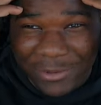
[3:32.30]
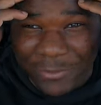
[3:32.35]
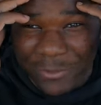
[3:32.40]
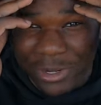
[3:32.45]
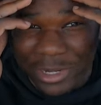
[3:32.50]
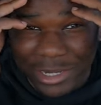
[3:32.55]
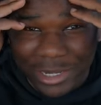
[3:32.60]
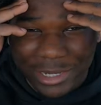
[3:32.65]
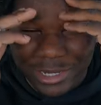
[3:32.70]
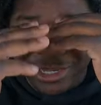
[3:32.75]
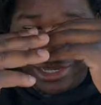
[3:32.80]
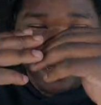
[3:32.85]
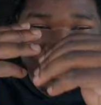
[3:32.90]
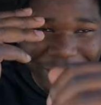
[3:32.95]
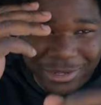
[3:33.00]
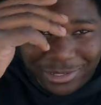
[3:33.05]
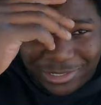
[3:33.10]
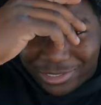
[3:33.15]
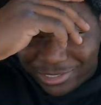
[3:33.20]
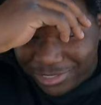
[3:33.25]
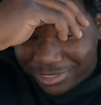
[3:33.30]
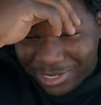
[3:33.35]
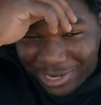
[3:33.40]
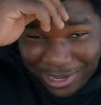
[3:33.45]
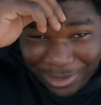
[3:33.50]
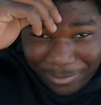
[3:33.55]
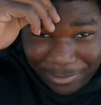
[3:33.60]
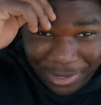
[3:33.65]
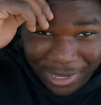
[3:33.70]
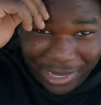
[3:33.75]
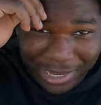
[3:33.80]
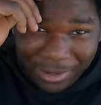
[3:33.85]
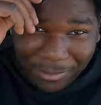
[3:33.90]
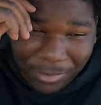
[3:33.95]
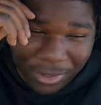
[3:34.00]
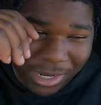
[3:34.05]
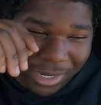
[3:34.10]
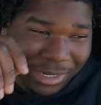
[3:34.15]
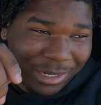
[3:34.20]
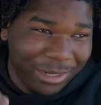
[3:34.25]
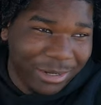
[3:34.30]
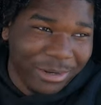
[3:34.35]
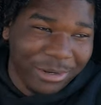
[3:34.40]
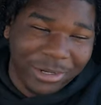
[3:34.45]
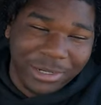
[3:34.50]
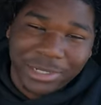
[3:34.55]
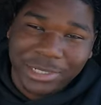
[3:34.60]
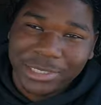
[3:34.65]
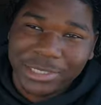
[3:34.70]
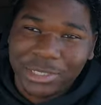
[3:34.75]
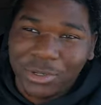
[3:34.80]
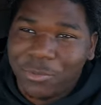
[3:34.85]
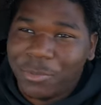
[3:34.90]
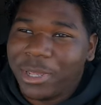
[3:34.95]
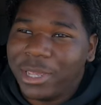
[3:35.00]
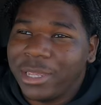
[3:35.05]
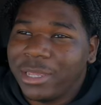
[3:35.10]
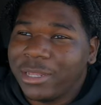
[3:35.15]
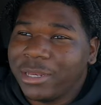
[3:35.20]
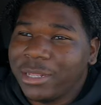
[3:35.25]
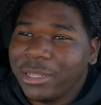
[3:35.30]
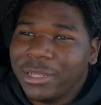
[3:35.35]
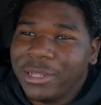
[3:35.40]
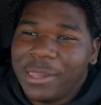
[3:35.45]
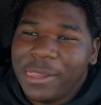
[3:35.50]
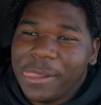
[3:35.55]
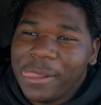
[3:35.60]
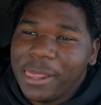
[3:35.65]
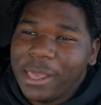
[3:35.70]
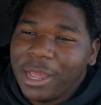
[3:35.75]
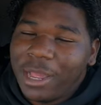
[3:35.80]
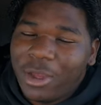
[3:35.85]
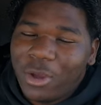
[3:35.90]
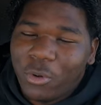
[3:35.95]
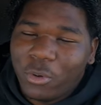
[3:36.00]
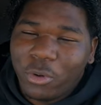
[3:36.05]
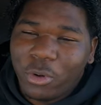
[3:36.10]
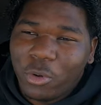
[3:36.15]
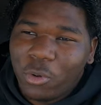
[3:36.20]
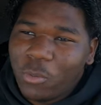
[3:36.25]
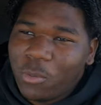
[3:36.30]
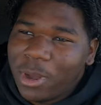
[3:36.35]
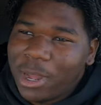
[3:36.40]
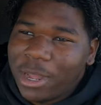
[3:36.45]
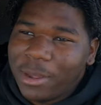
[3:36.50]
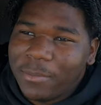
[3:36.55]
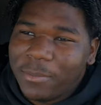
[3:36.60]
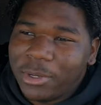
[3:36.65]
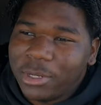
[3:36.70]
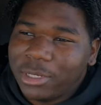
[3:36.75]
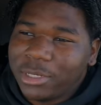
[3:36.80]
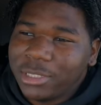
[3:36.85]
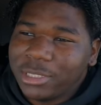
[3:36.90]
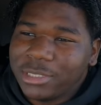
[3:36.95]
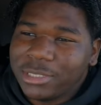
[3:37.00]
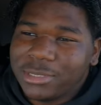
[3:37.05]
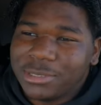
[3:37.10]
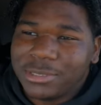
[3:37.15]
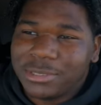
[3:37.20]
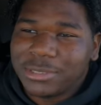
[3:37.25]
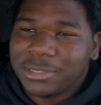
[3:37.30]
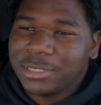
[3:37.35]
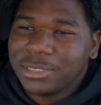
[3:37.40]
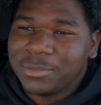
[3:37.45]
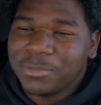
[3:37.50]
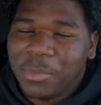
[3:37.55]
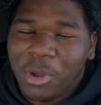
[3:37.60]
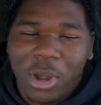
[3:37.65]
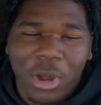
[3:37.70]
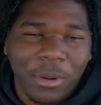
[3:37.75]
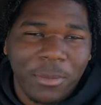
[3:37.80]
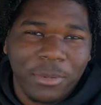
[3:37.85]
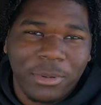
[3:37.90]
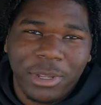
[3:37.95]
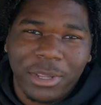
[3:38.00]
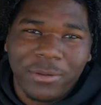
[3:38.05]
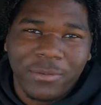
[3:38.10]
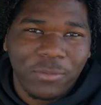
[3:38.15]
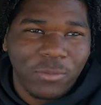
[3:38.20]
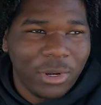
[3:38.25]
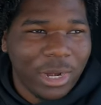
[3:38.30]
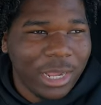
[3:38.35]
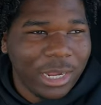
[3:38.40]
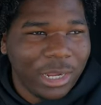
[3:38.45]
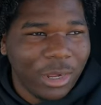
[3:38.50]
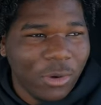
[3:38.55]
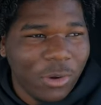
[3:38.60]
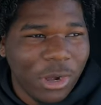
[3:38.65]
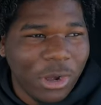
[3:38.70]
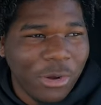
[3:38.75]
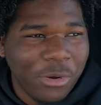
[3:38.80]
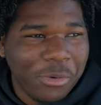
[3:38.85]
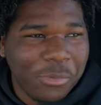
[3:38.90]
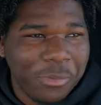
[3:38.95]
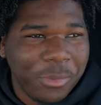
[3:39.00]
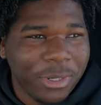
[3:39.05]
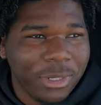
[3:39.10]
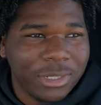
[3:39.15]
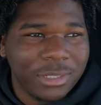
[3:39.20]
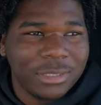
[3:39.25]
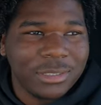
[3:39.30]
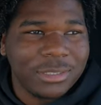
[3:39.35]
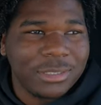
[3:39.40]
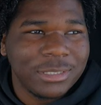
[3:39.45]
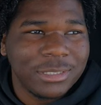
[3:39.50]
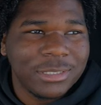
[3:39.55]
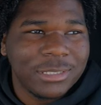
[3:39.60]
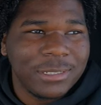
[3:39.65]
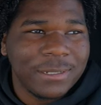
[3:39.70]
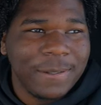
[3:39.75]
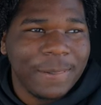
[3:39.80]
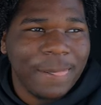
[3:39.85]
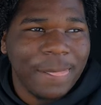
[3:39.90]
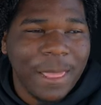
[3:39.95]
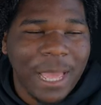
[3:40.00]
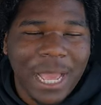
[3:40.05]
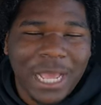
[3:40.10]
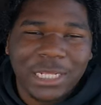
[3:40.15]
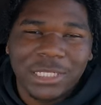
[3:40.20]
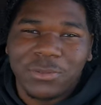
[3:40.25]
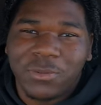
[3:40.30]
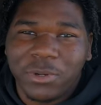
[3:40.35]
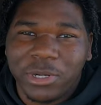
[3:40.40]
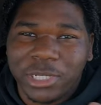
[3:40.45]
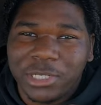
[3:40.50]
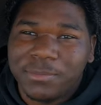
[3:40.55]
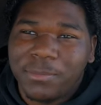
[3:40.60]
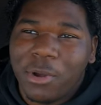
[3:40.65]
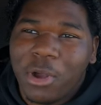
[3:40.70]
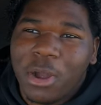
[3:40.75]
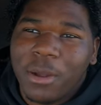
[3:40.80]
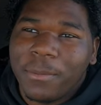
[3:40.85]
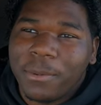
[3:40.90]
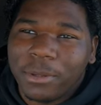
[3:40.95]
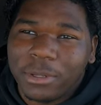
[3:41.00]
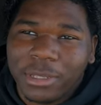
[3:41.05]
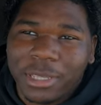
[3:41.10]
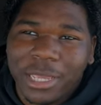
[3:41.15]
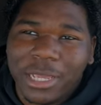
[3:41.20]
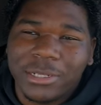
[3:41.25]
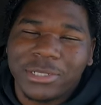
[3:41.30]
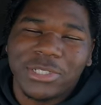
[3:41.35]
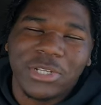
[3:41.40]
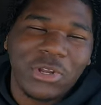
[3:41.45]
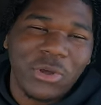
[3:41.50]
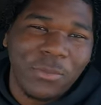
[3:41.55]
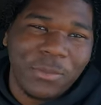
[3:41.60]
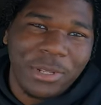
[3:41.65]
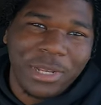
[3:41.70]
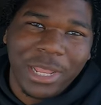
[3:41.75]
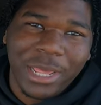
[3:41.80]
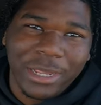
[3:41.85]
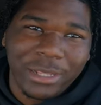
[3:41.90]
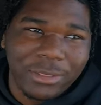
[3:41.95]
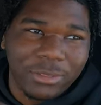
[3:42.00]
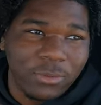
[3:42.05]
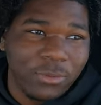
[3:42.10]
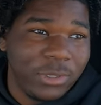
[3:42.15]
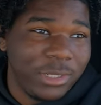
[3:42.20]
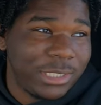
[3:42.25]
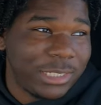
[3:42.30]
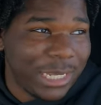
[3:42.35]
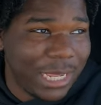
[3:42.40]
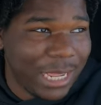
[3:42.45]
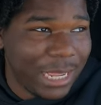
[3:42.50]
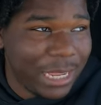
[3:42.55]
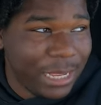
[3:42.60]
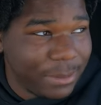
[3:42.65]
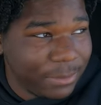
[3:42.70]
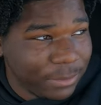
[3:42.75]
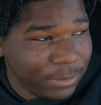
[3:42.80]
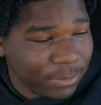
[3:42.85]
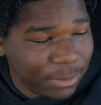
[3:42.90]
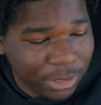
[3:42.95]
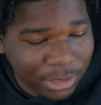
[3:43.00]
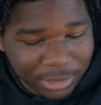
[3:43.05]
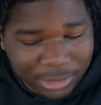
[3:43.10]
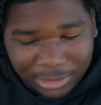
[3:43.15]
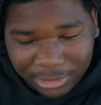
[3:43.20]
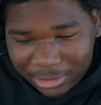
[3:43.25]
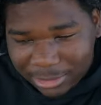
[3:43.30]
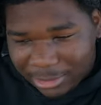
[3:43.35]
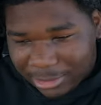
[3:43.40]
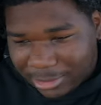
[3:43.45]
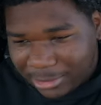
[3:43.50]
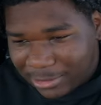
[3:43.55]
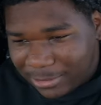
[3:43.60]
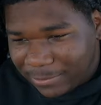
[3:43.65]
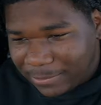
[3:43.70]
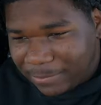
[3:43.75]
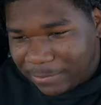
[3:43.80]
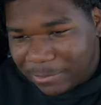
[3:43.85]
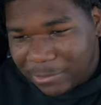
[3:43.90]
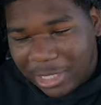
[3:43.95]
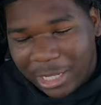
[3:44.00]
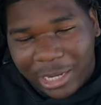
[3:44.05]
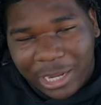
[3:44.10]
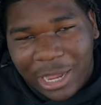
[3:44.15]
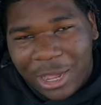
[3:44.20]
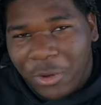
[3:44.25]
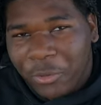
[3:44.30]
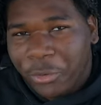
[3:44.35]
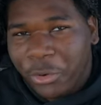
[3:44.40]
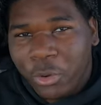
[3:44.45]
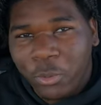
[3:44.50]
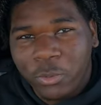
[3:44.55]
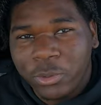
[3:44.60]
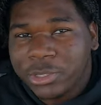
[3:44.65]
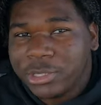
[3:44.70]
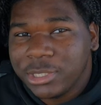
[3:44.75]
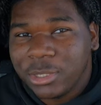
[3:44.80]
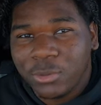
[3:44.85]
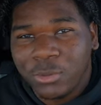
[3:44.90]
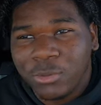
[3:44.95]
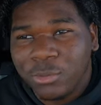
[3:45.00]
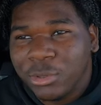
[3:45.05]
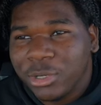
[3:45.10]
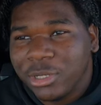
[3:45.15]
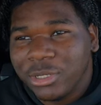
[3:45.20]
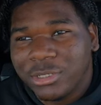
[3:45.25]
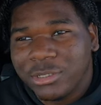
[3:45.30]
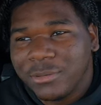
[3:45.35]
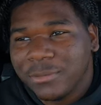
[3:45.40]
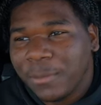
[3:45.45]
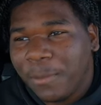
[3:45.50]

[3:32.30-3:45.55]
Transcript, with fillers: really need a chop bad, bro. I need a haircut so bad. I don't know why, bro. This this barber, when I go home, bro, I swear this barber canceled on me like three times, bro. Like, I don't know what's over, bro.